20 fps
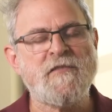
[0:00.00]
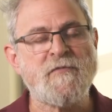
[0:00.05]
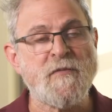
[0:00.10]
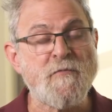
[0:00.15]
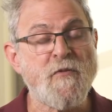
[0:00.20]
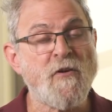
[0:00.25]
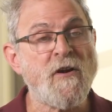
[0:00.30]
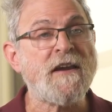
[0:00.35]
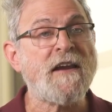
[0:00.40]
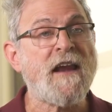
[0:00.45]
It's
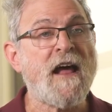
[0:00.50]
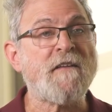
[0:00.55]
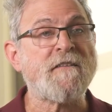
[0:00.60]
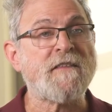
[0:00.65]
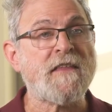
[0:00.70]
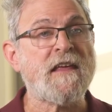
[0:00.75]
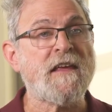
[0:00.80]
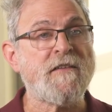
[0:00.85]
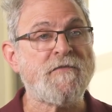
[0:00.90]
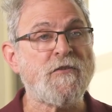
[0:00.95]
been pointed
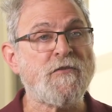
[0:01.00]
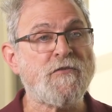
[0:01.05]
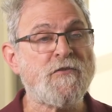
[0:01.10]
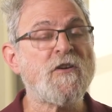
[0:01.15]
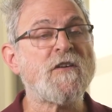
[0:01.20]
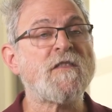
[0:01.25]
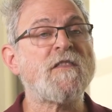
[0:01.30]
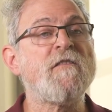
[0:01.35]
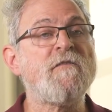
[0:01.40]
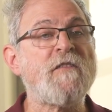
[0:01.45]
out that if you
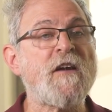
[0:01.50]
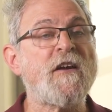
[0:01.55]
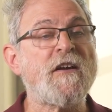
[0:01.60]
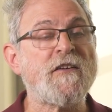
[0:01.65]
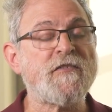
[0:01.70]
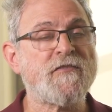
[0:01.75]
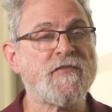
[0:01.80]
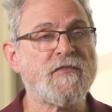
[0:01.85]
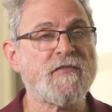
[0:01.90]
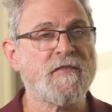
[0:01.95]
took the
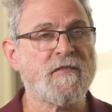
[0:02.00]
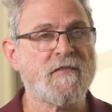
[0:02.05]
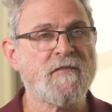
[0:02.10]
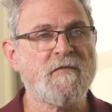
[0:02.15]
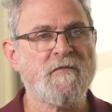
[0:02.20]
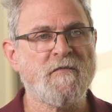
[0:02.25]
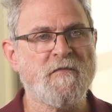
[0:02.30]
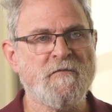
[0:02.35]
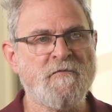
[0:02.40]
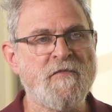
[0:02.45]
various
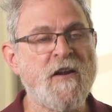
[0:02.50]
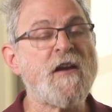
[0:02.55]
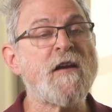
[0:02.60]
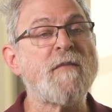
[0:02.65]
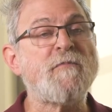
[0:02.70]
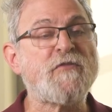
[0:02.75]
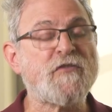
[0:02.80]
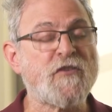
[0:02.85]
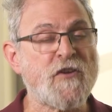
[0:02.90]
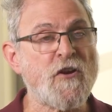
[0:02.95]

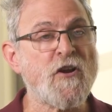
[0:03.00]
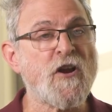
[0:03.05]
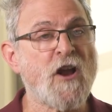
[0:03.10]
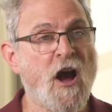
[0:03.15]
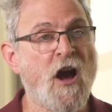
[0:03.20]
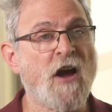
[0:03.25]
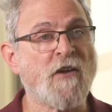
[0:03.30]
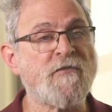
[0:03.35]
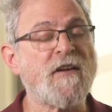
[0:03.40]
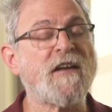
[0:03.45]
very obscure
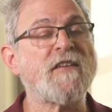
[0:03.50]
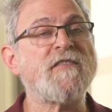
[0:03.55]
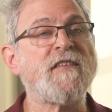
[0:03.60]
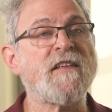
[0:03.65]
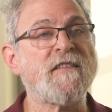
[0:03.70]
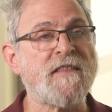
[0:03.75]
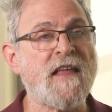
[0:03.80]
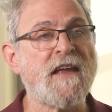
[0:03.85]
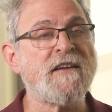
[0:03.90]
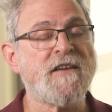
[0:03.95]
contracts
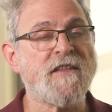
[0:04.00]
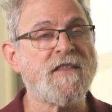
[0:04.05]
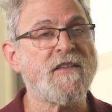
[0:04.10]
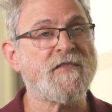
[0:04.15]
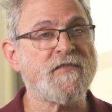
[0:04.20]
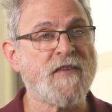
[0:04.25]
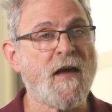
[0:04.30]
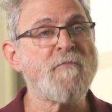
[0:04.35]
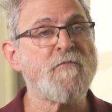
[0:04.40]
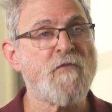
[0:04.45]
that led to
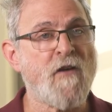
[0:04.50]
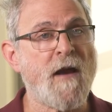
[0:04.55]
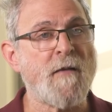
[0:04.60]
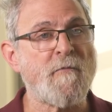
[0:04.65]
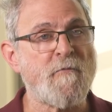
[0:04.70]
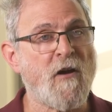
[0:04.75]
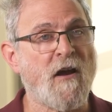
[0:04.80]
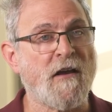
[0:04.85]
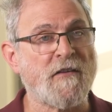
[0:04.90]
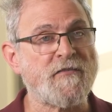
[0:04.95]
the
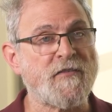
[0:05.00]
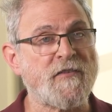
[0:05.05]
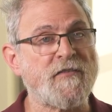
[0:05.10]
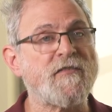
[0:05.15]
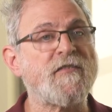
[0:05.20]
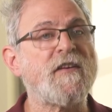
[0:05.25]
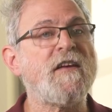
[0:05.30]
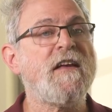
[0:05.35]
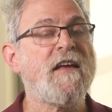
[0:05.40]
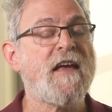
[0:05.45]
subprime
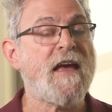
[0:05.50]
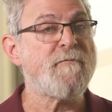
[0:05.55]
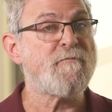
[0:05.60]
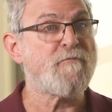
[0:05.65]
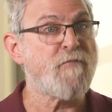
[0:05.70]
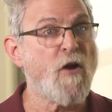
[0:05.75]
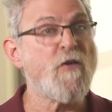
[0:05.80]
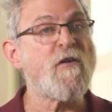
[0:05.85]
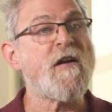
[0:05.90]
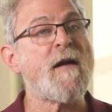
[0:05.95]
crisis,
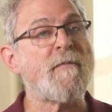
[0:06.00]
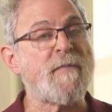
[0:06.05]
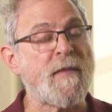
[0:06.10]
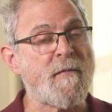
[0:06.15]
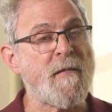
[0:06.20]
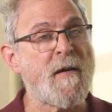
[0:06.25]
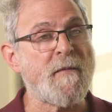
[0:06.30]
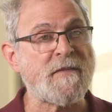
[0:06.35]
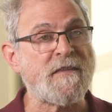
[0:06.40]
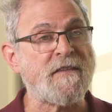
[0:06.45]
program
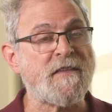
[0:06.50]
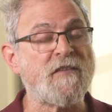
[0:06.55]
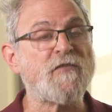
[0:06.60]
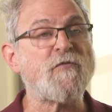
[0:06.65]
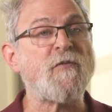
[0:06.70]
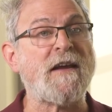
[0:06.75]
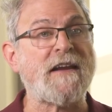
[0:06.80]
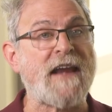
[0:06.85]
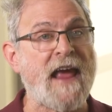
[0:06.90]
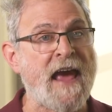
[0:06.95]
them up in
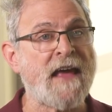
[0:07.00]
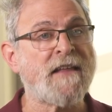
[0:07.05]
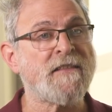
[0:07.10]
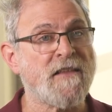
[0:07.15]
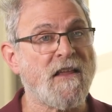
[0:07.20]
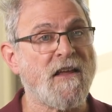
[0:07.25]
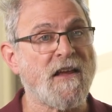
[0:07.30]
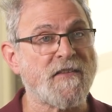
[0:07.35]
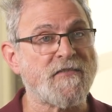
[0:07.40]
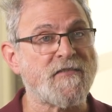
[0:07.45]
this way and
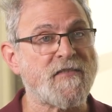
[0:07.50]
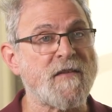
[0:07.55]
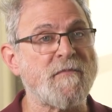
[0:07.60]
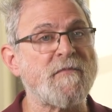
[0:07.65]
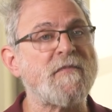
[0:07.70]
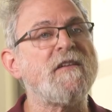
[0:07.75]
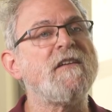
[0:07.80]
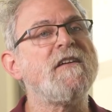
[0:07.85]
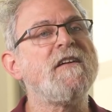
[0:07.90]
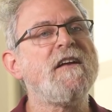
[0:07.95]
analyze
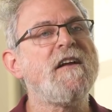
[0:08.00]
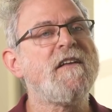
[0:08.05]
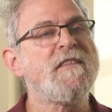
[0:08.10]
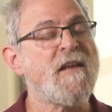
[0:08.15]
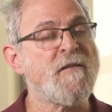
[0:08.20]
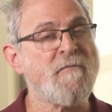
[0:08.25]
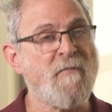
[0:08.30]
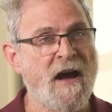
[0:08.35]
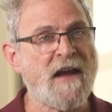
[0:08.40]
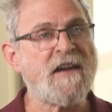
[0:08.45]
them,
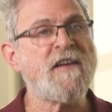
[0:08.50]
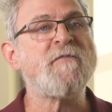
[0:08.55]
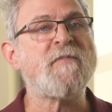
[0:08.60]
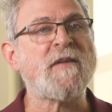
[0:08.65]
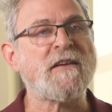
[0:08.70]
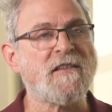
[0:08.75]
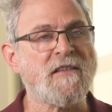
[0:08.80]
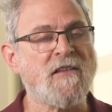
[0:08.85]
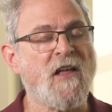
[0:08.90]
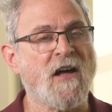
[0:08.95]
there might have
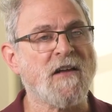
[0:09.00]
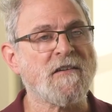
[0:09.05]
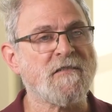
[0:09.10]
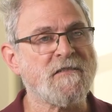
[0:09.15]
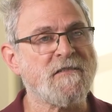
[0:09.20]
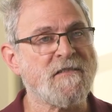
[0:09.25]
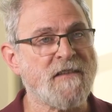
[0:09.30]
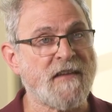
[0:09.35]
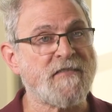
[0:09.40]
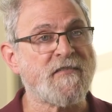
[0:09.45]
been a
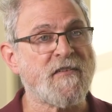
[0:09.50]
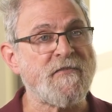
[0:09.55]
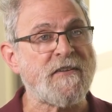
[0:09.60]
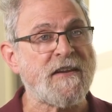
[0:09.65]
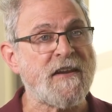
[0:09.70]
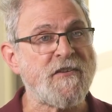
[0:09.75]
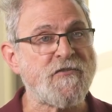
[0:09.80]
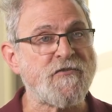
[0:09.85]
lot less of an